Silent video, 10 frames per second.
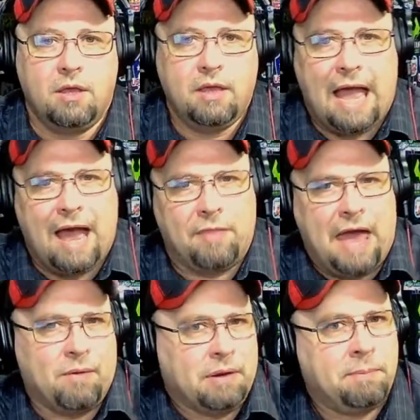how
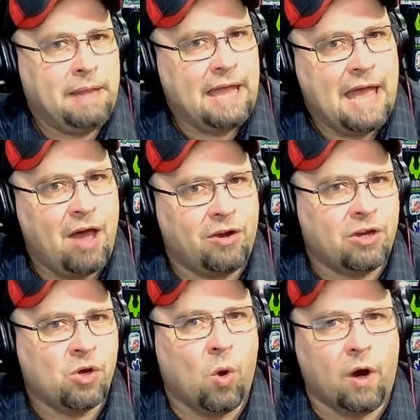that would play out
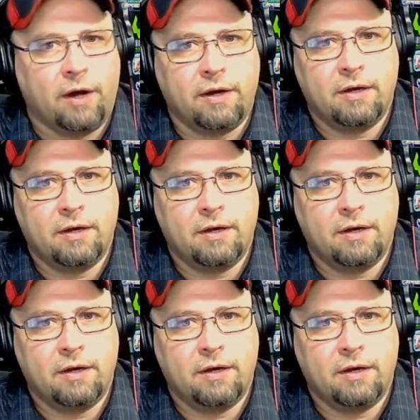in court.